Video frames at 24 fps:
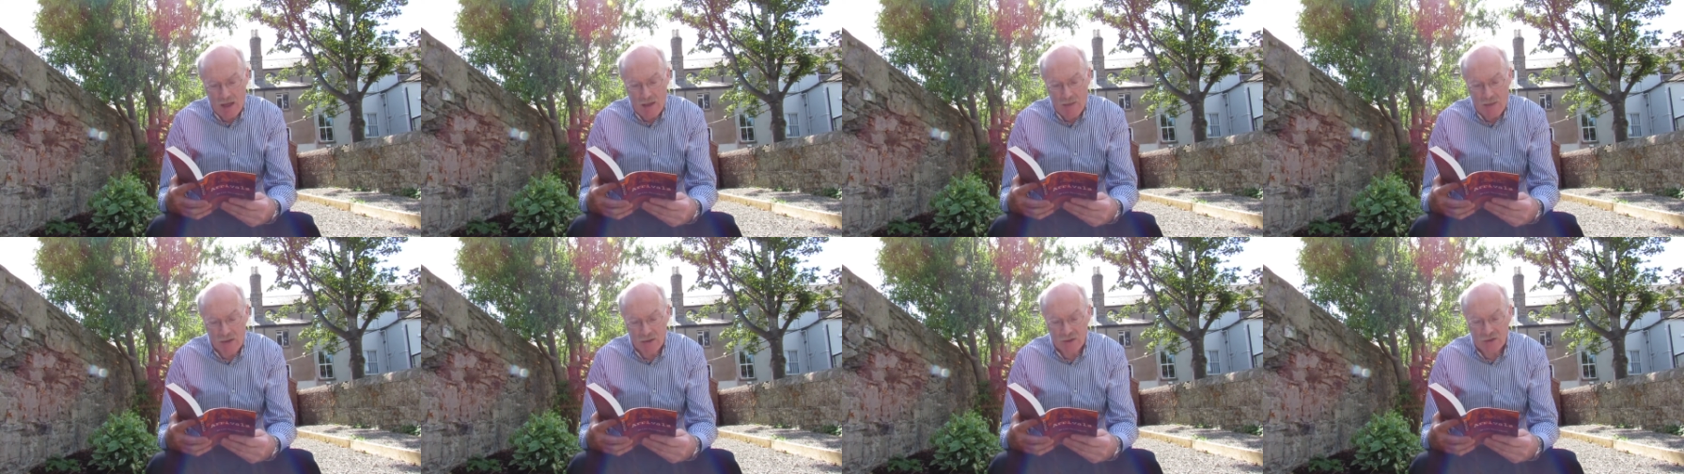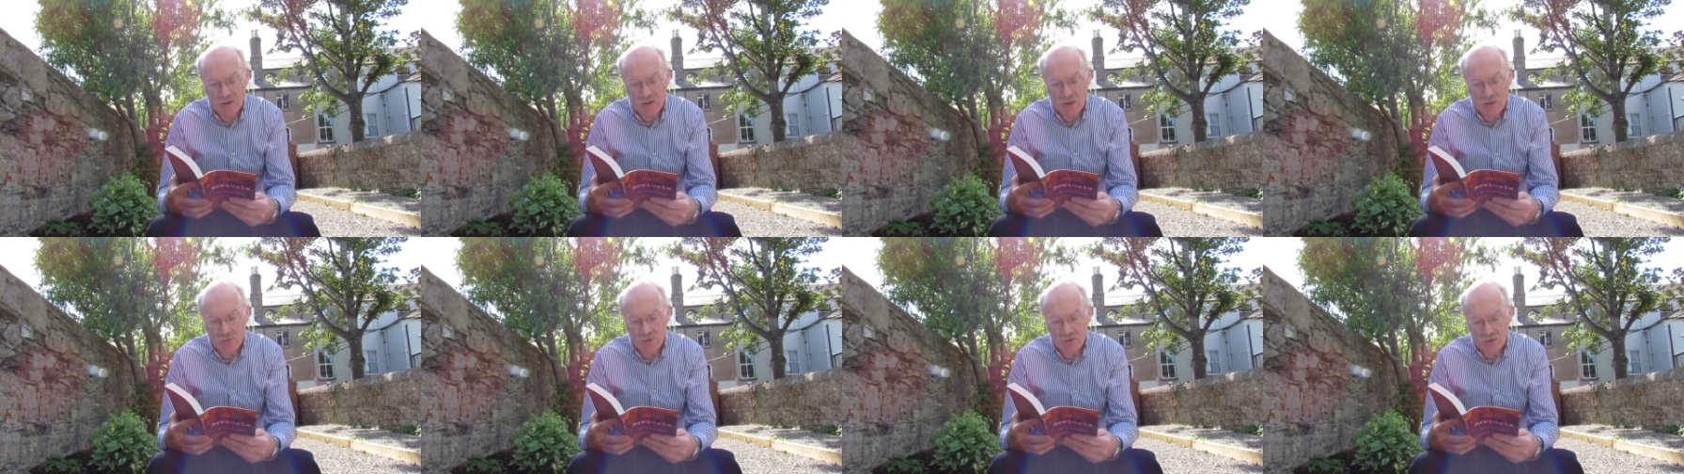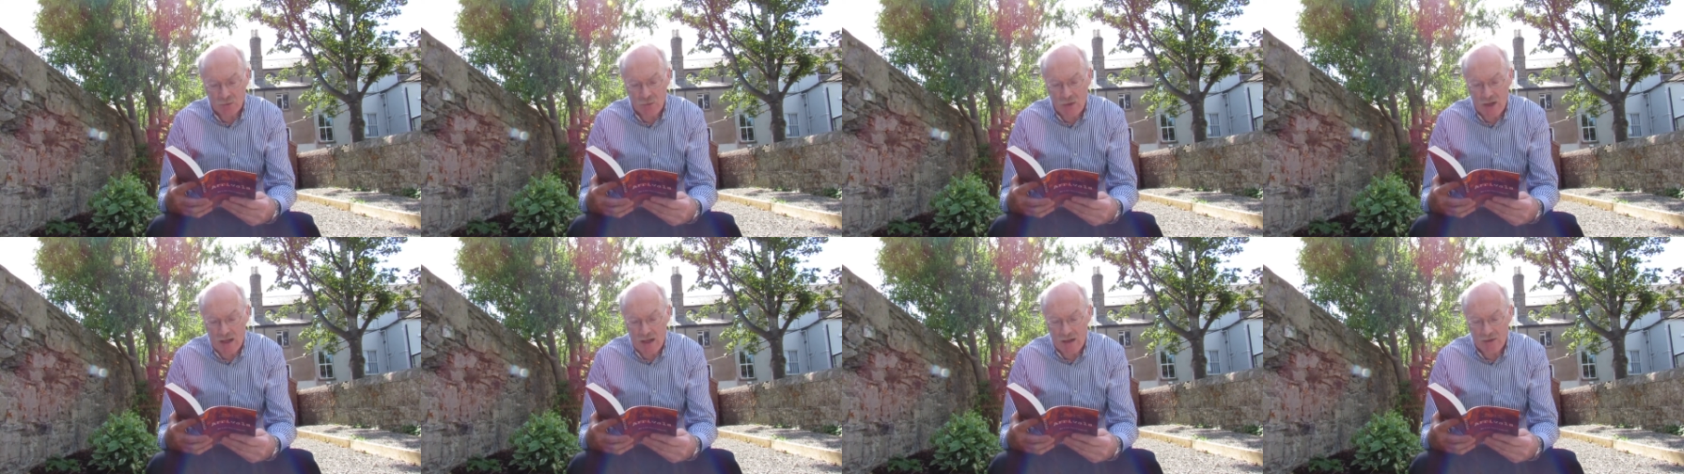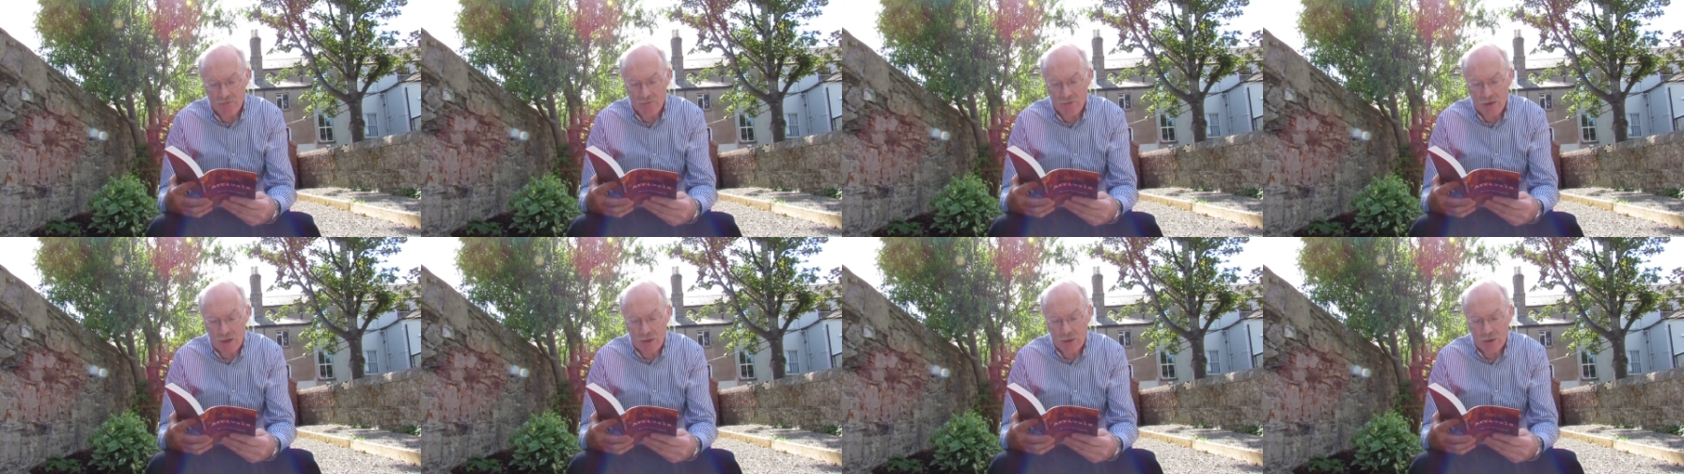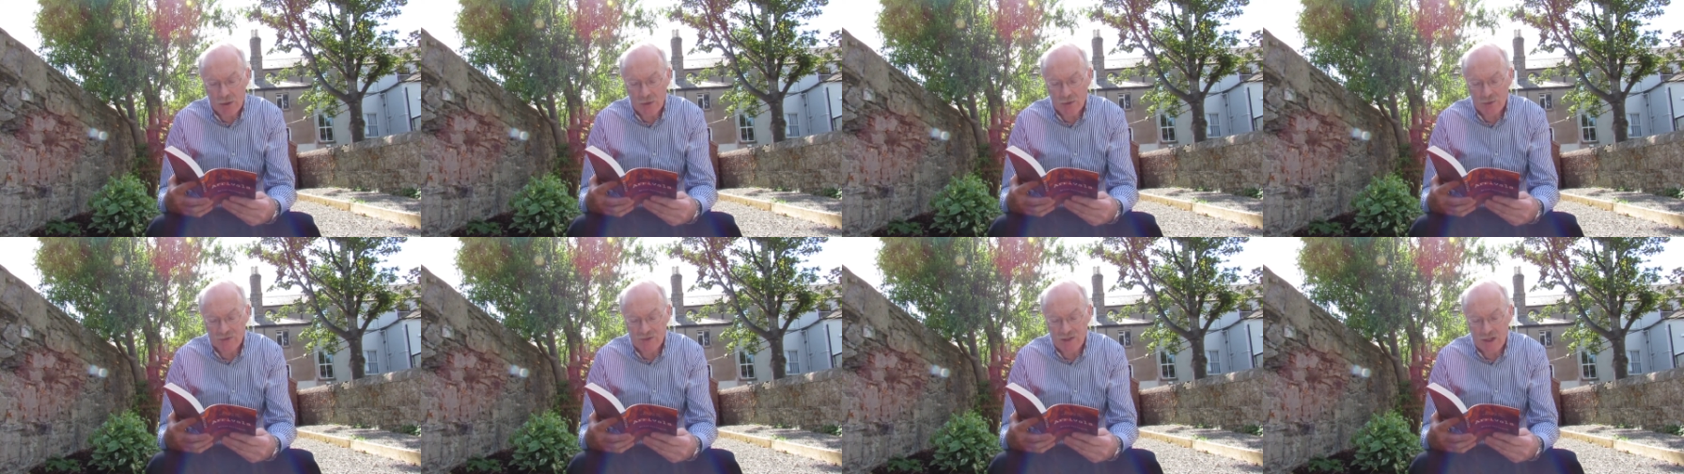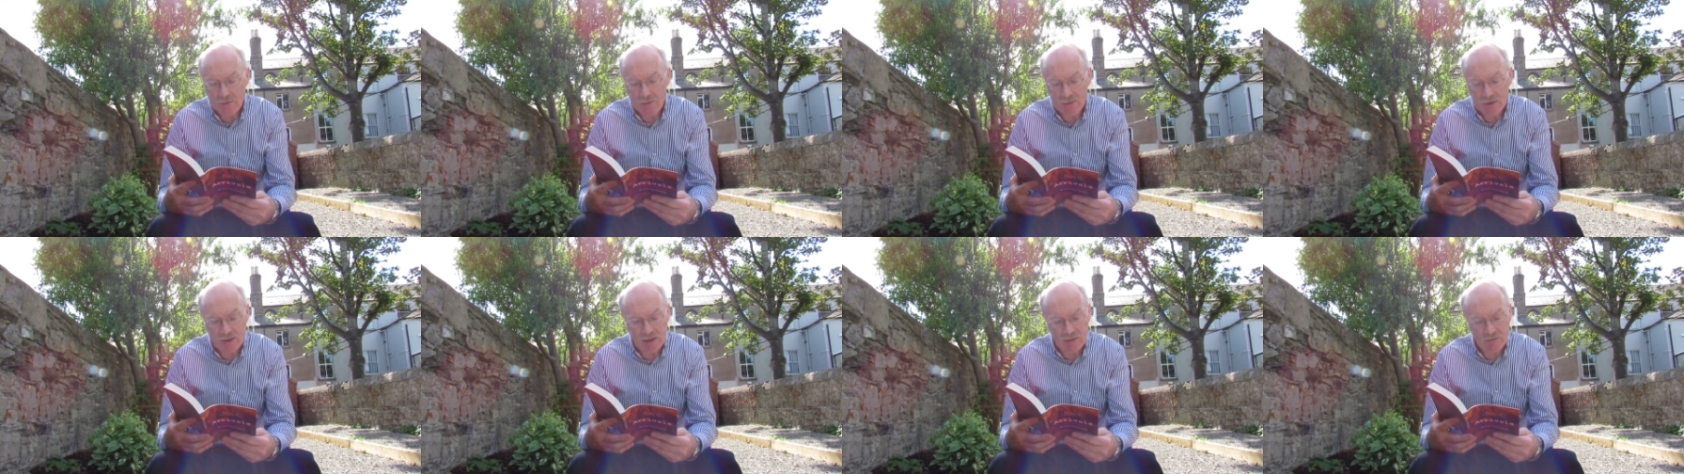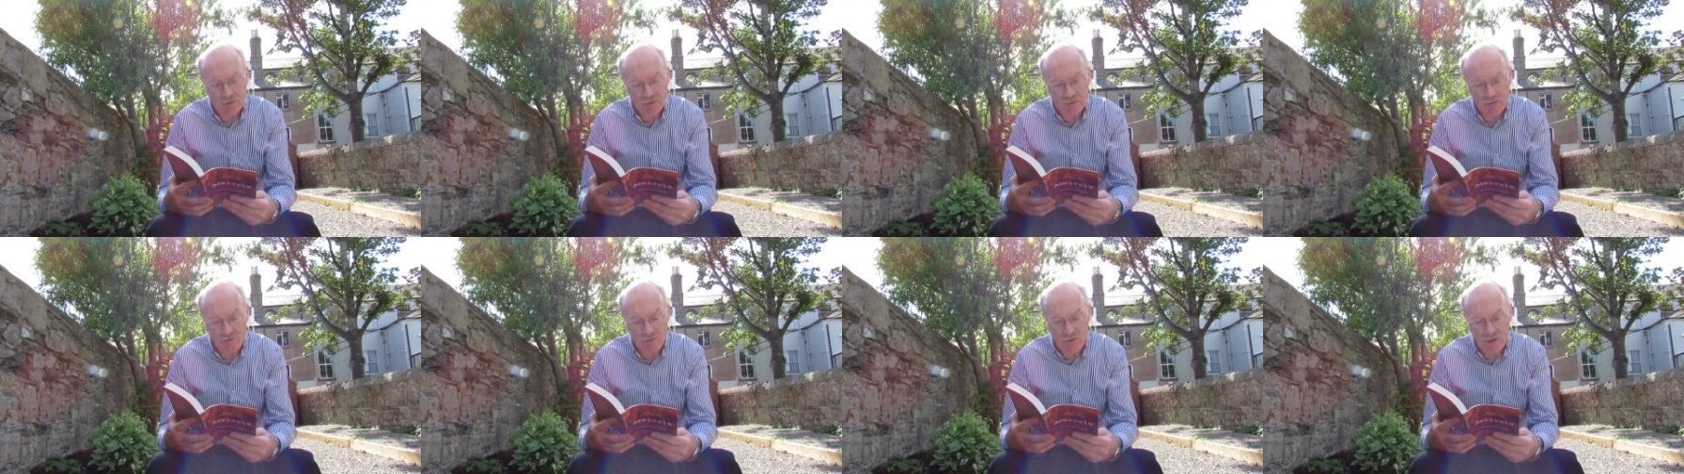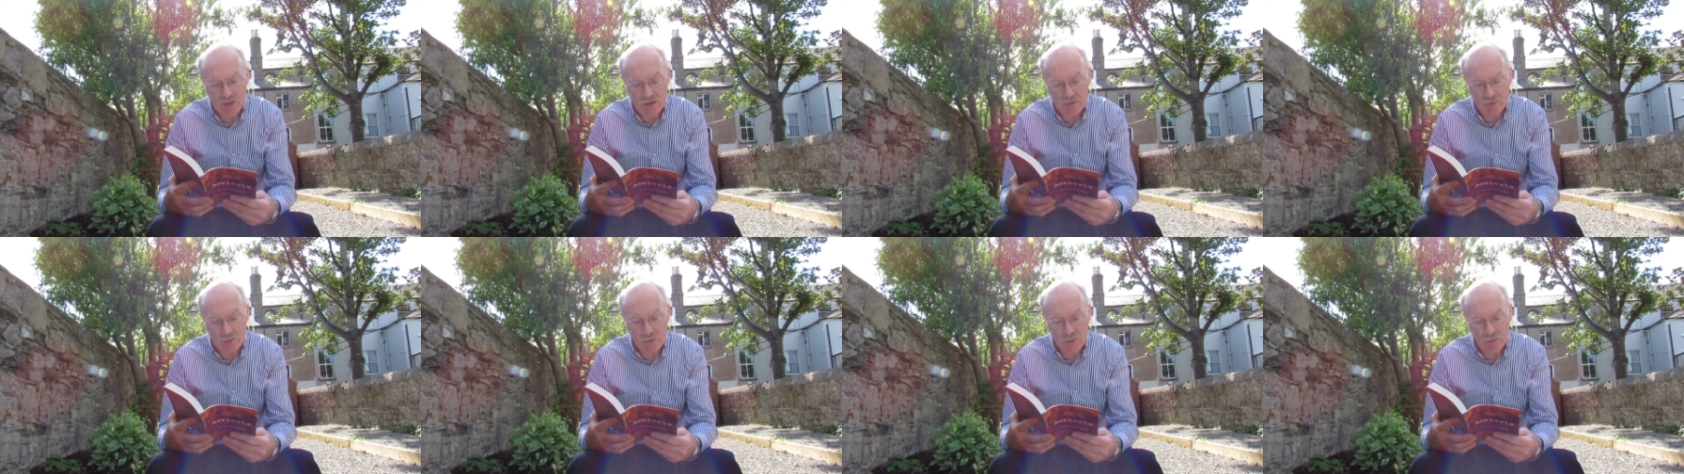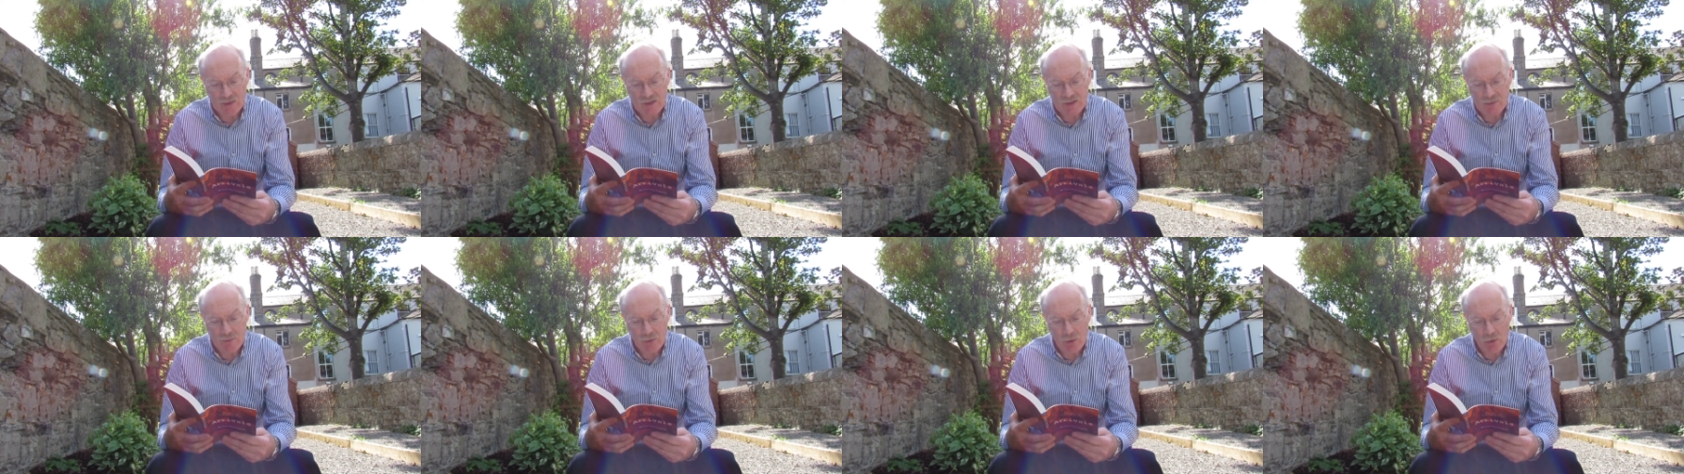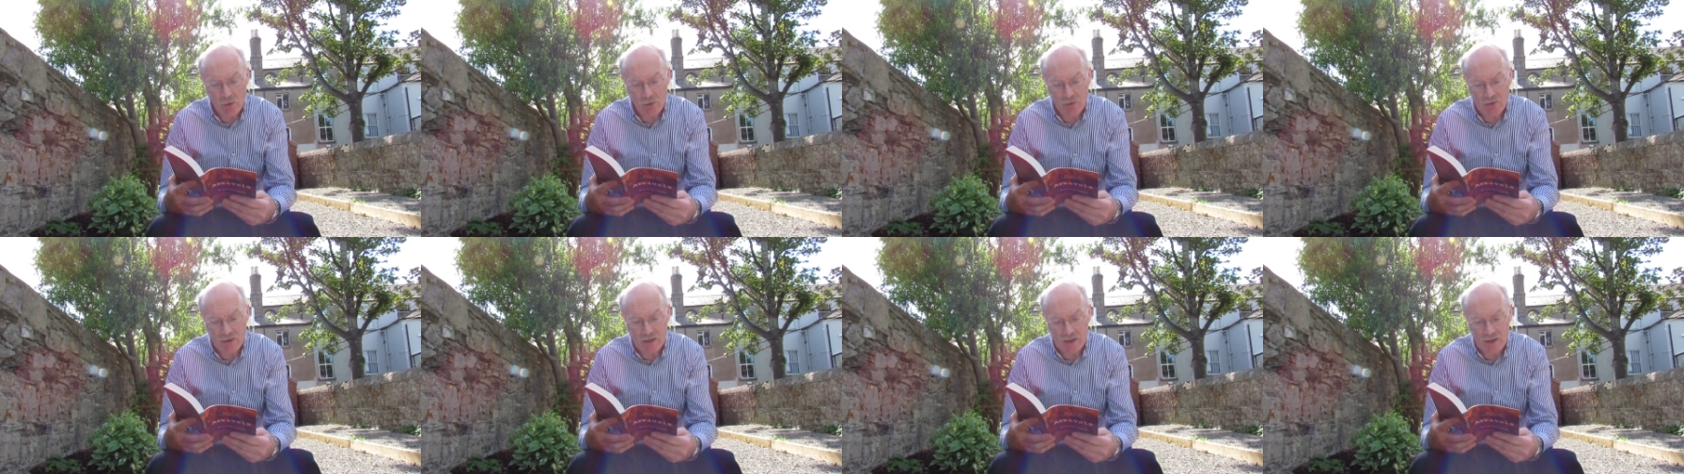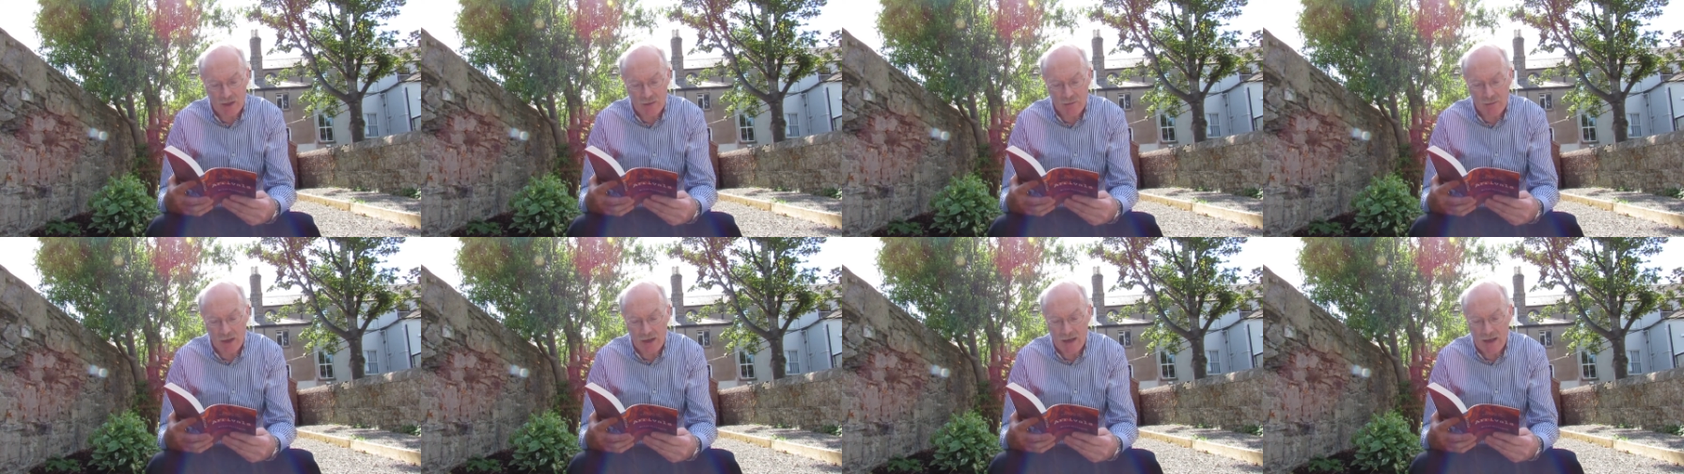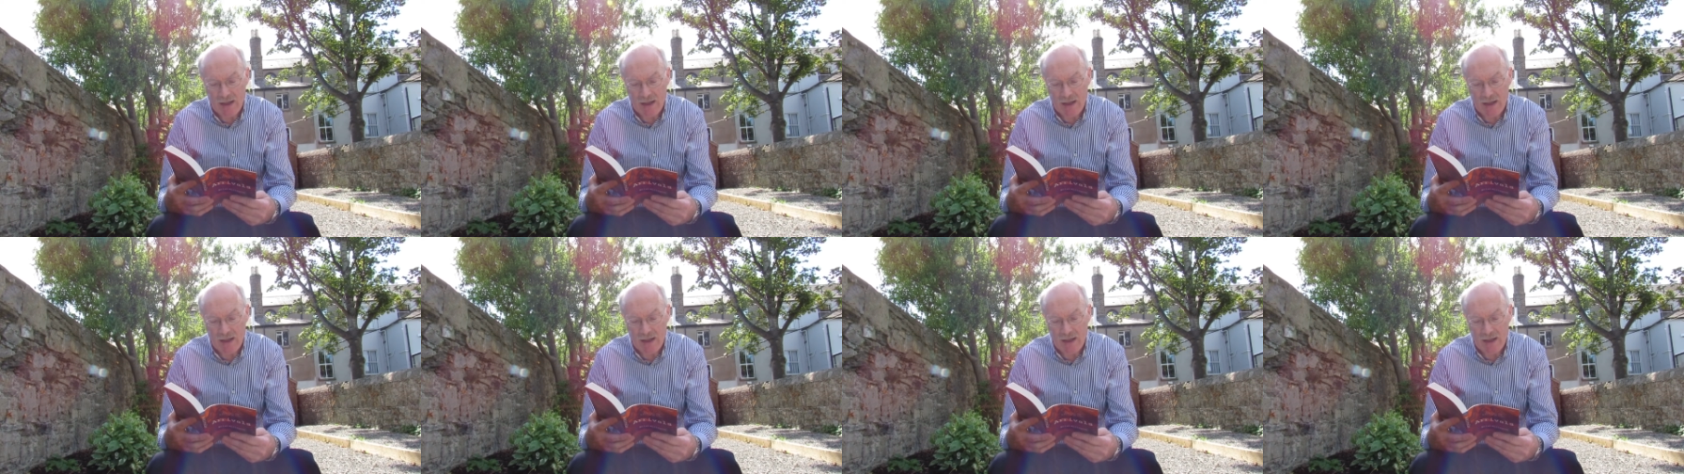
Now that she was 12, Lucy had been given the freedom to explore the nearby